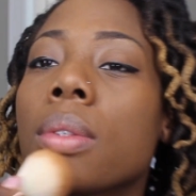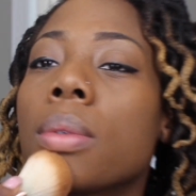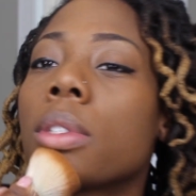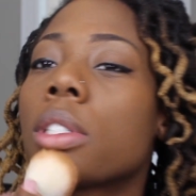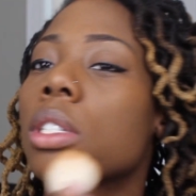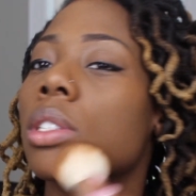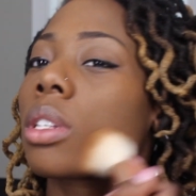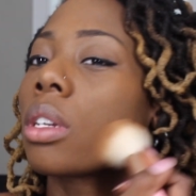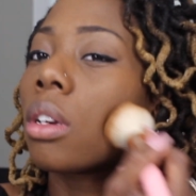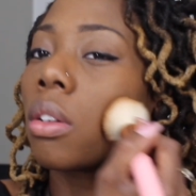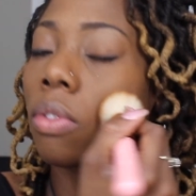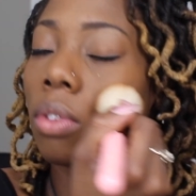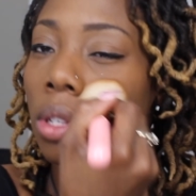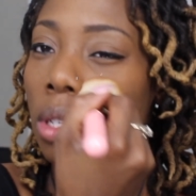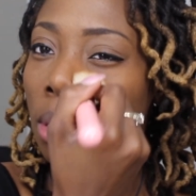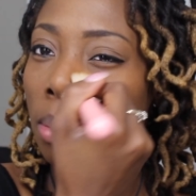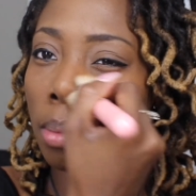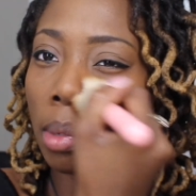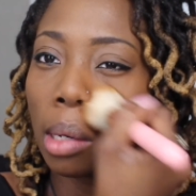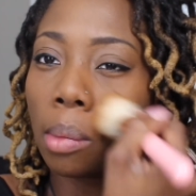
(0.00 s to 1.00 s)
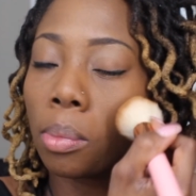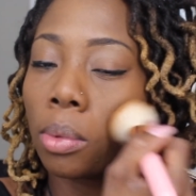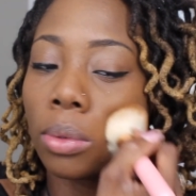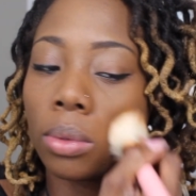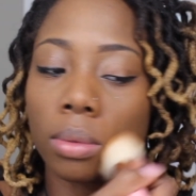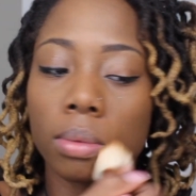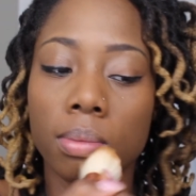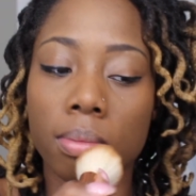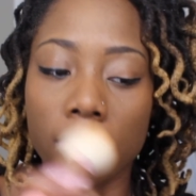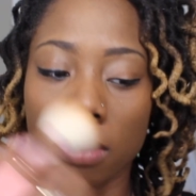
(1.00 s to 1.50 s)
which is good for some
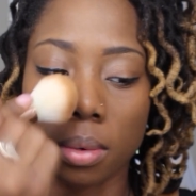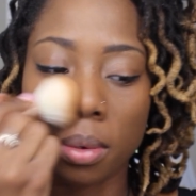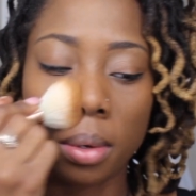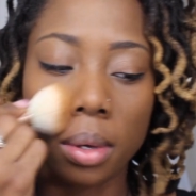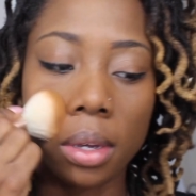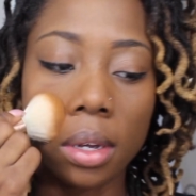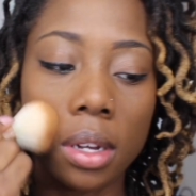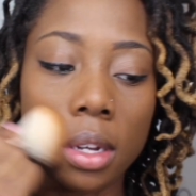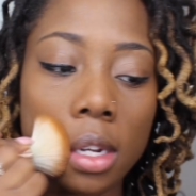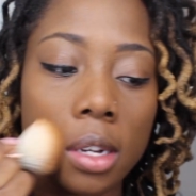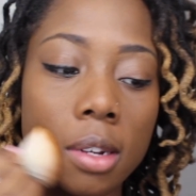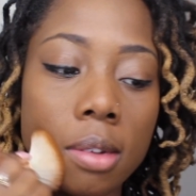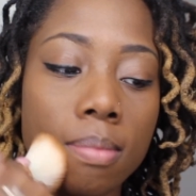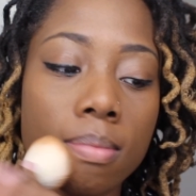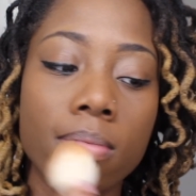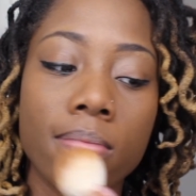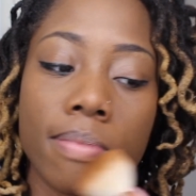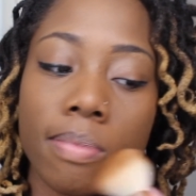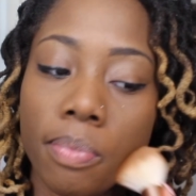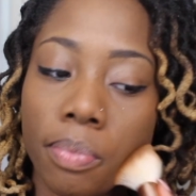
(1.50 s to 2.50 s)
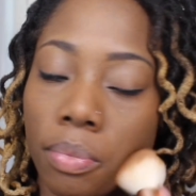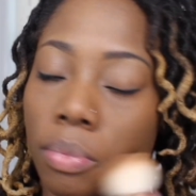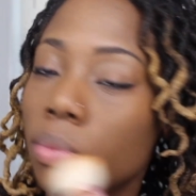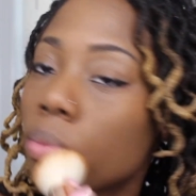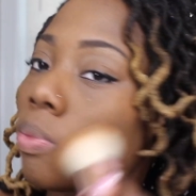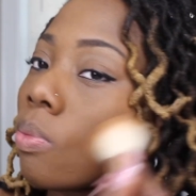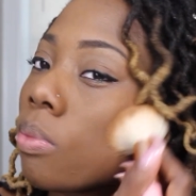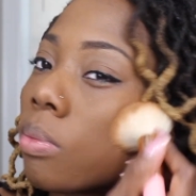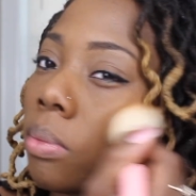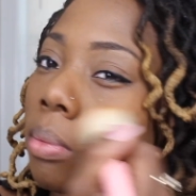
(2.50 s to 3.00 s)
people.
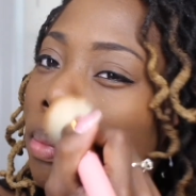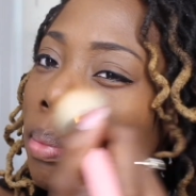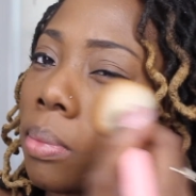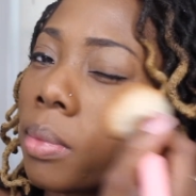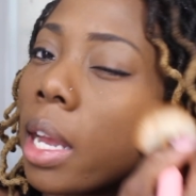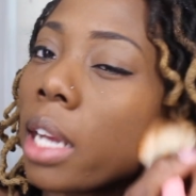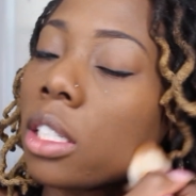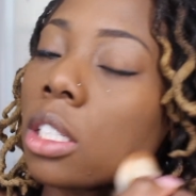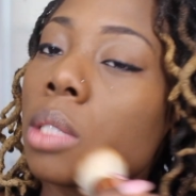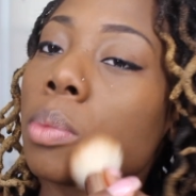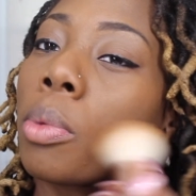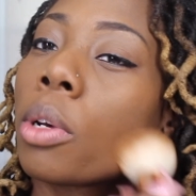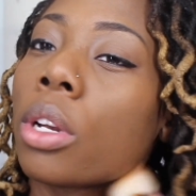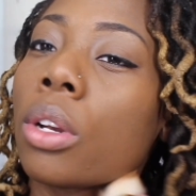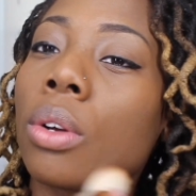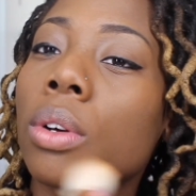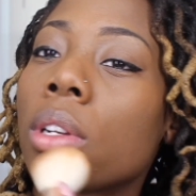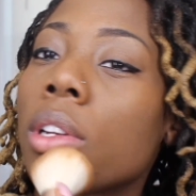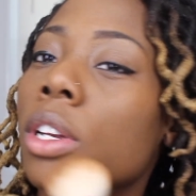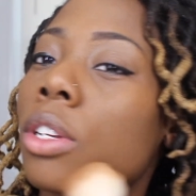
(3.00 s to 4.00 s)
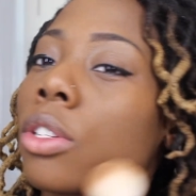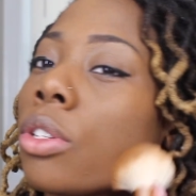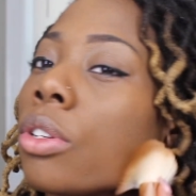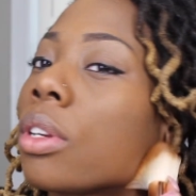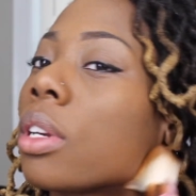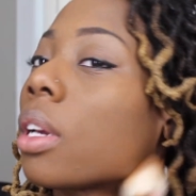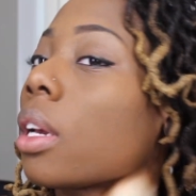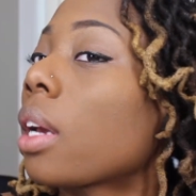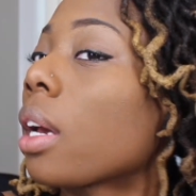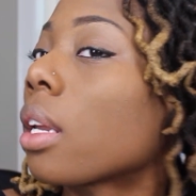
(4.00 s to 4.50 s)
I just put it on there so
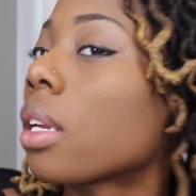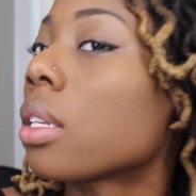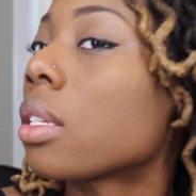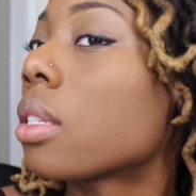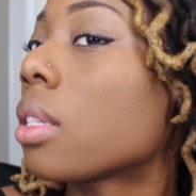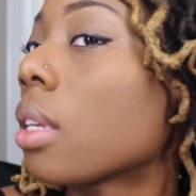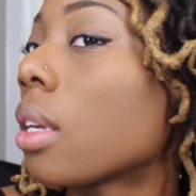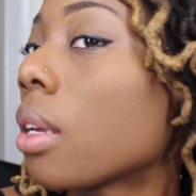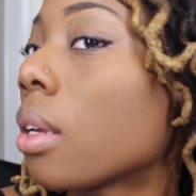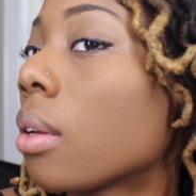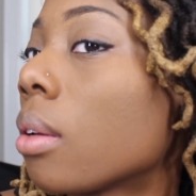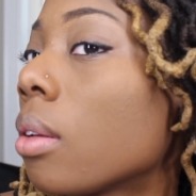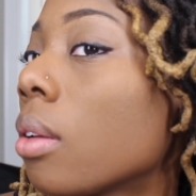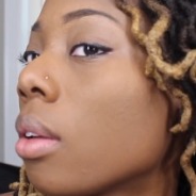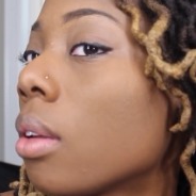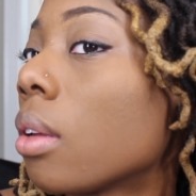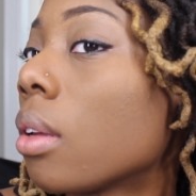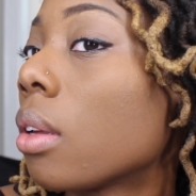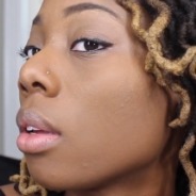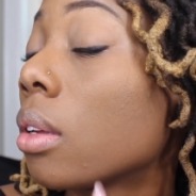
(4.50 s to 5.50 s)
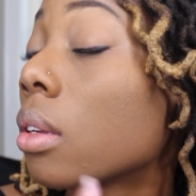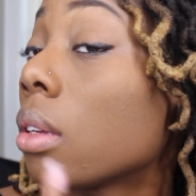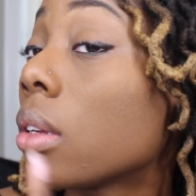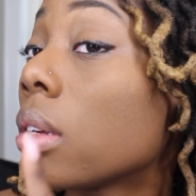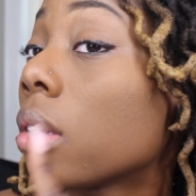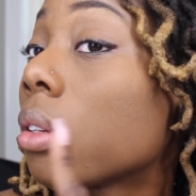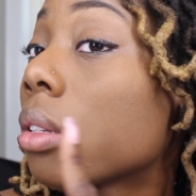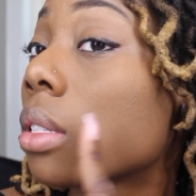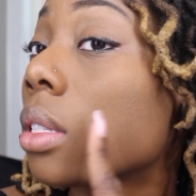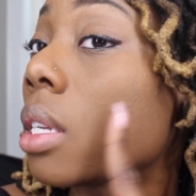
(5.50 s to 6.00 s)
you can kind of see.
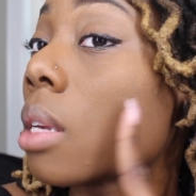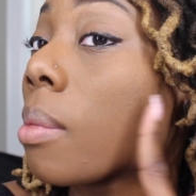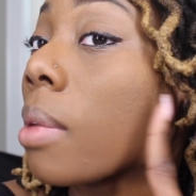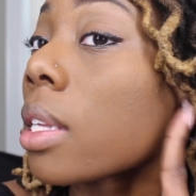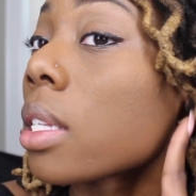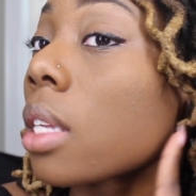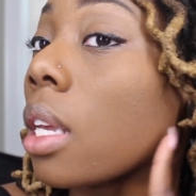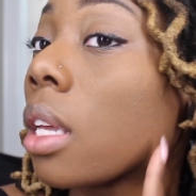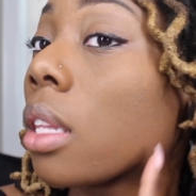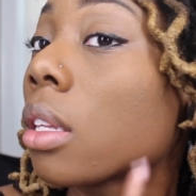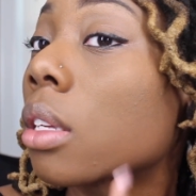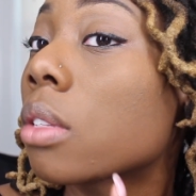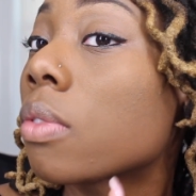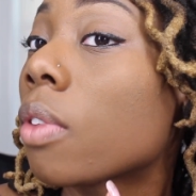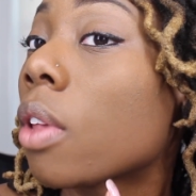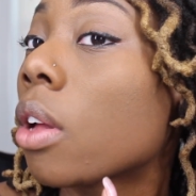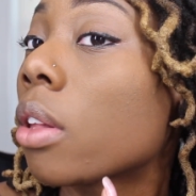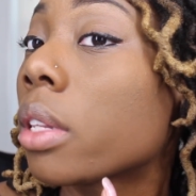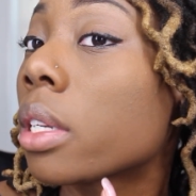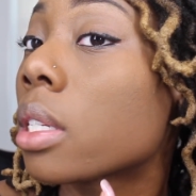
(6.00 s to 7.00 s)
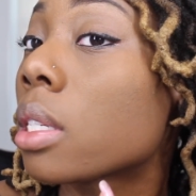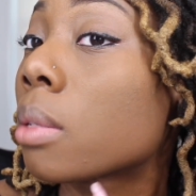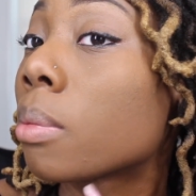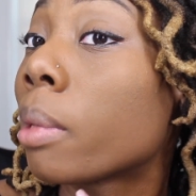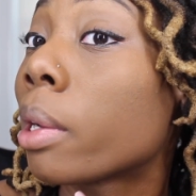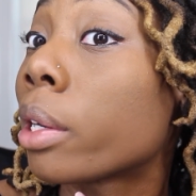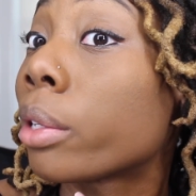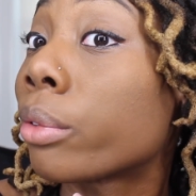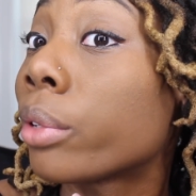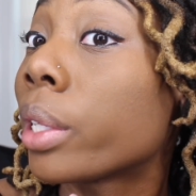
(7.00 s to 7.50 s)
See, my skin looks flawless,
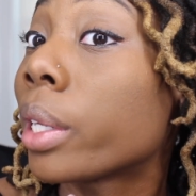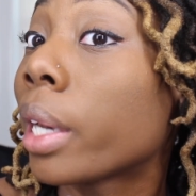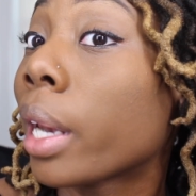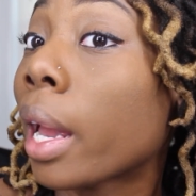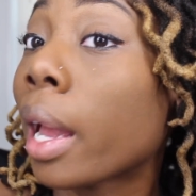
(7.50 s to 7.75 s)
but it's really